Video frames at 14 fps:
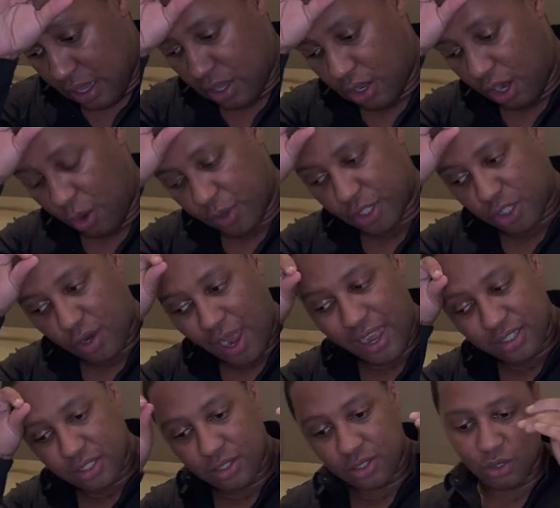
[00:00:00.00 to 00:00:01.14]
you know, we're
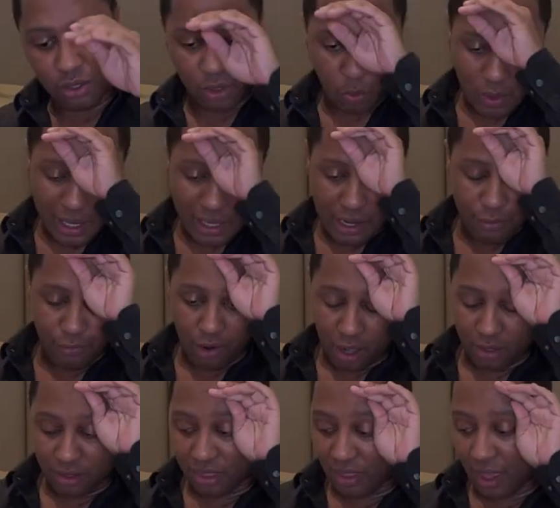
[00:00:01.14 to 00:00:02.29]
trying to do the weekly
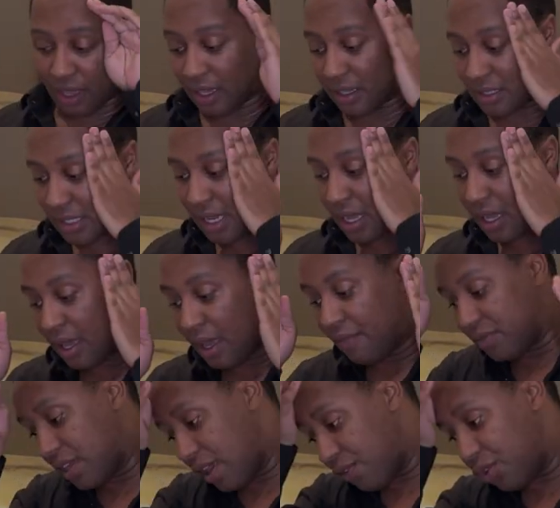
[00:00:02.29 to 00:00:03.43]
vlog thing and
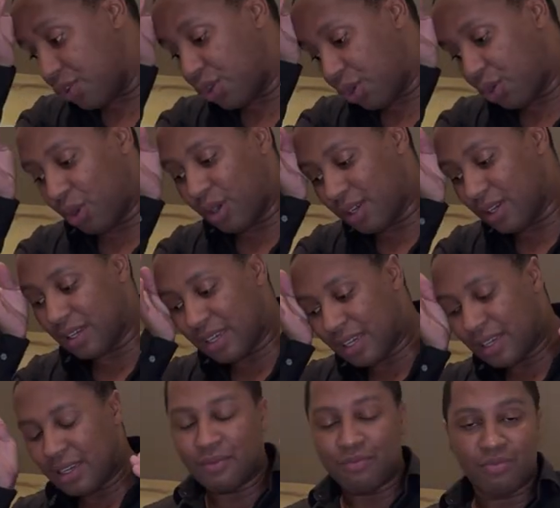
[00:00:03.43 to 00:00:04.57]
give you
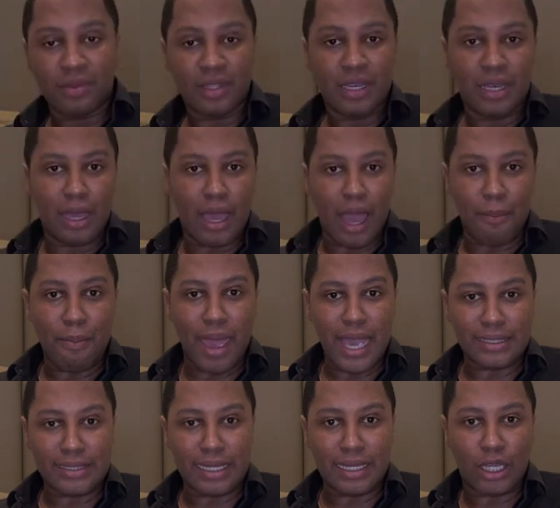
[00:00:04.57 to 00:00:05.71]

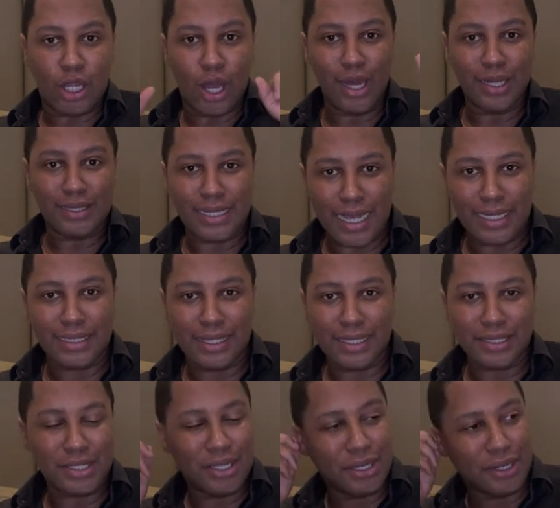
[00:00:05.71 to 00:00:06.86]
amazing content
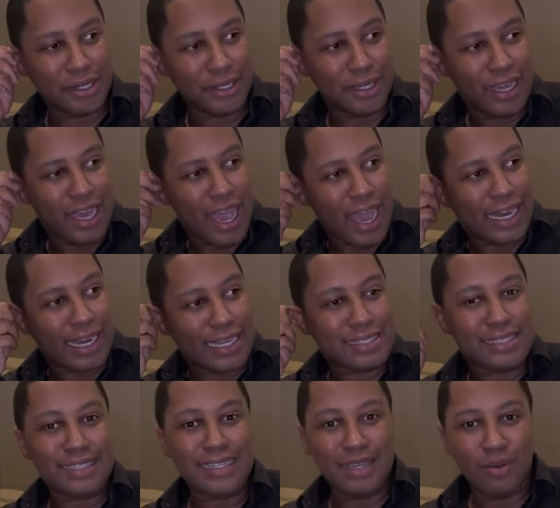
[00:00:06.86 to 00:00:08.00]
this year and let's
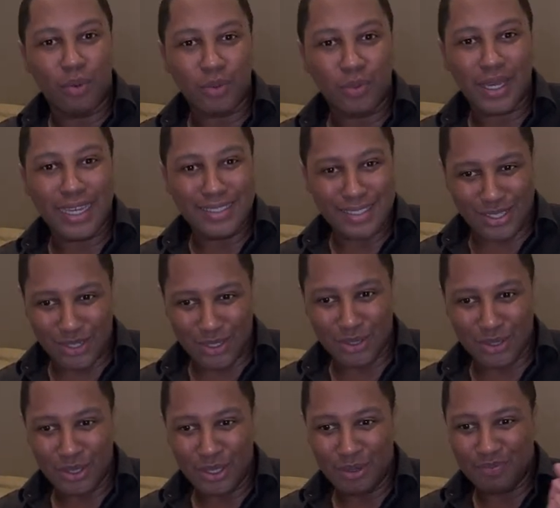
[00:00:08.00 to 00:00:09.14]
see what we can
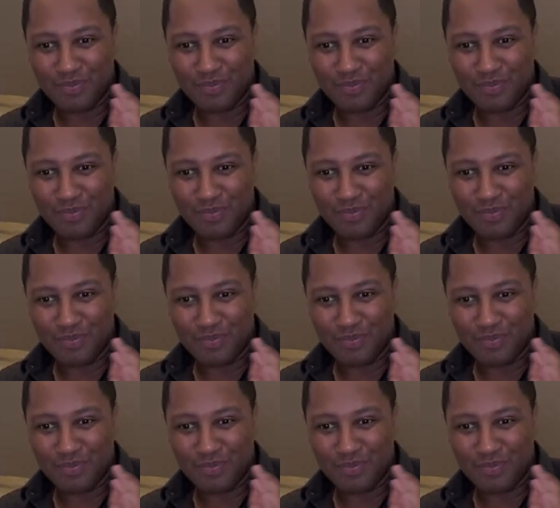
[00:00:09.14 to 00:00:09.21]
do.